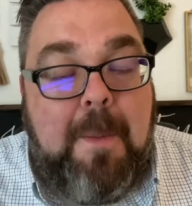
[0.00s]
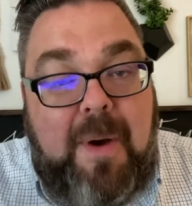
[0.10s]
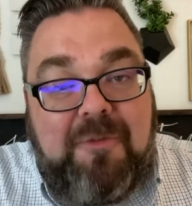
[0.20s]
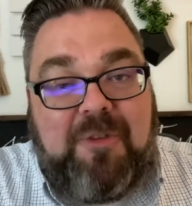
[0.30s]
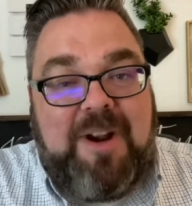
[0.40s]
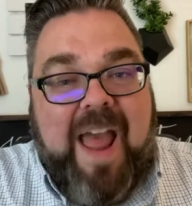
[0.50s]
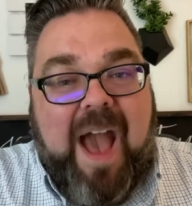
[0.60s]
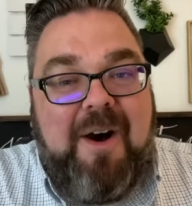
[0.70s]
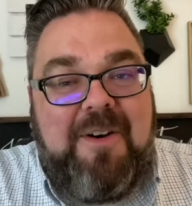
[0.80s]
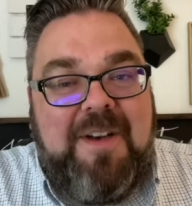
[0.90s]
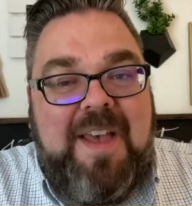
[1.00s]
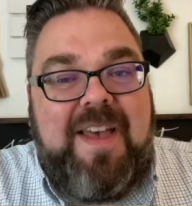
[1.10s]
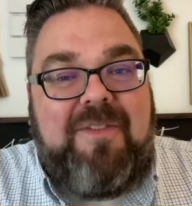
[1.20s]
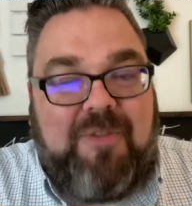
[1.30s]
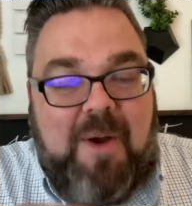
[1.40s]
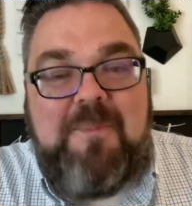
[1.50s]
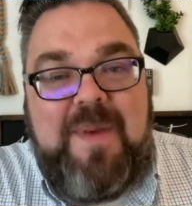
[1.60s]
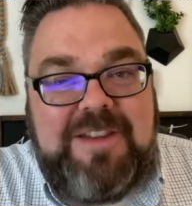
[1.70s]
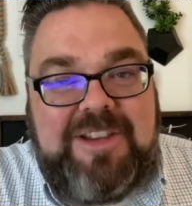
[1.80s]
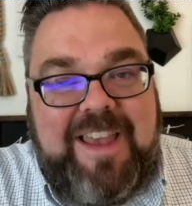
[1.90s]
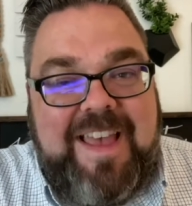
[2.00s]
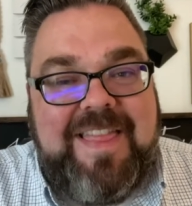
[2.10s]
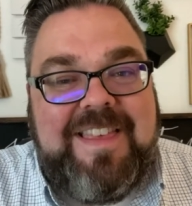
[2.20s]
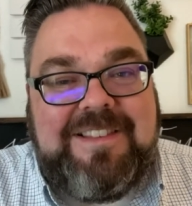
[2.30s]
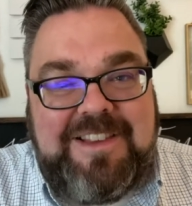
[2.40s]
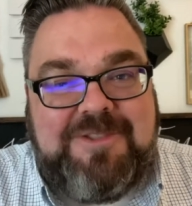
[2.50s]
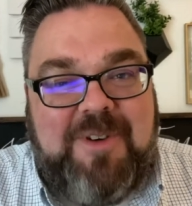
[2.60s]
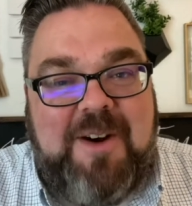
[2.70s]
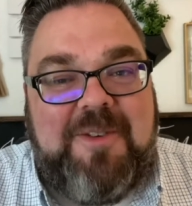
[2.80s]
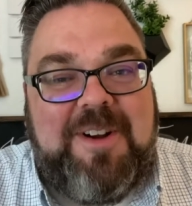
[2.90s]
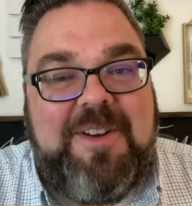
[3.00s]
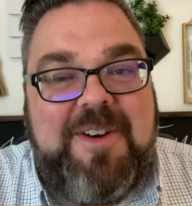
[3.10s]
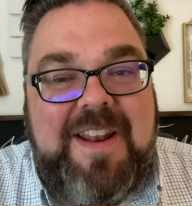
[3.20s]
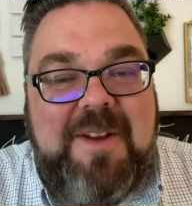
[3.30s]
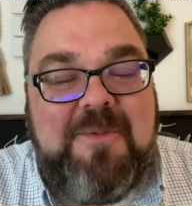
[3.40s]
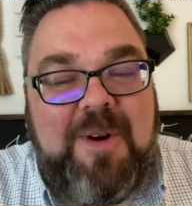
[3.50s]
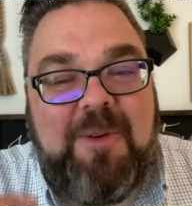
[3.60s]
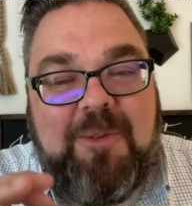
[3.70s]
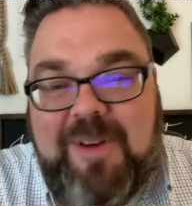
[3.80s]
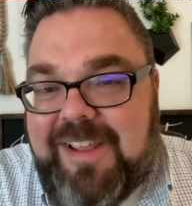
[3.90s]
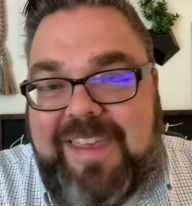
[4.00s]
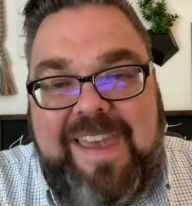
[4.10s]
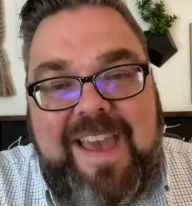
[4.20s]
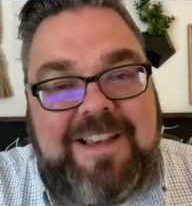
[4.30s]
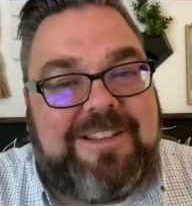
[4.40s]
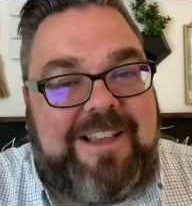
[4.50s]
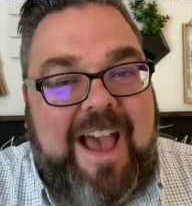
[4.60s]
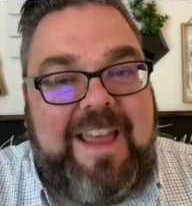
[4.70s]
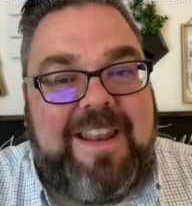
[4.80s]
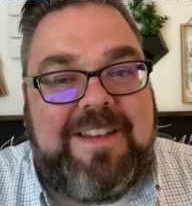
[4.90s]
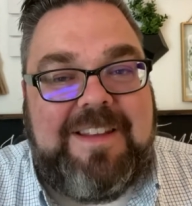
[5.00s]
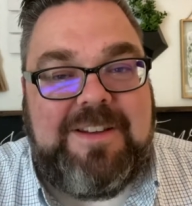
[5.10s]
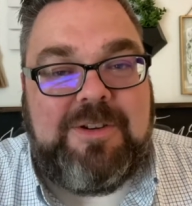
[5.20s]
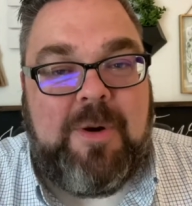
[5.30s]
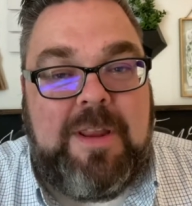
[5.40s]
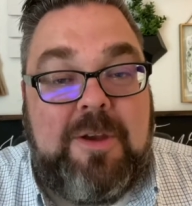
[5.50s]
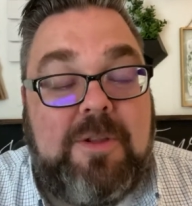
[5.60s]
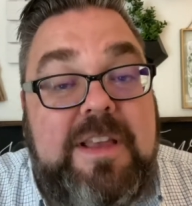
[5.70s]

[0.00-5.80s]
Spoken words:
But for now, from Michigan, this is what we're doing, and we're really excited to join you.